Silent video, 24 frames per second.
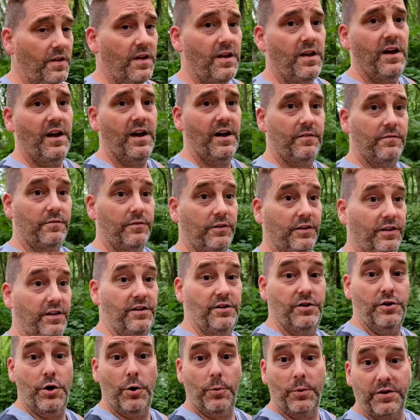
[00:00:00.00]
Had really
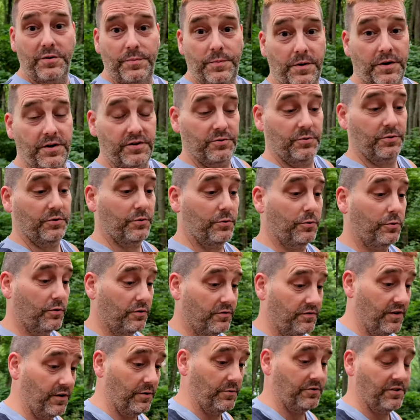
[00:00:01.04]
no experience with Google
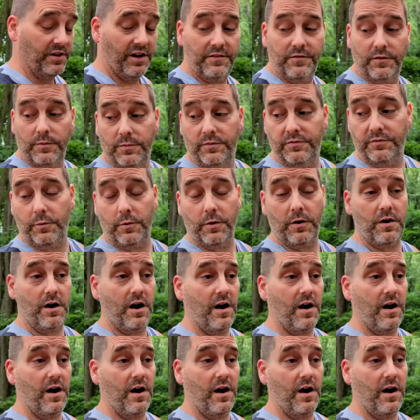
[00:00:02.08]
phones ever before.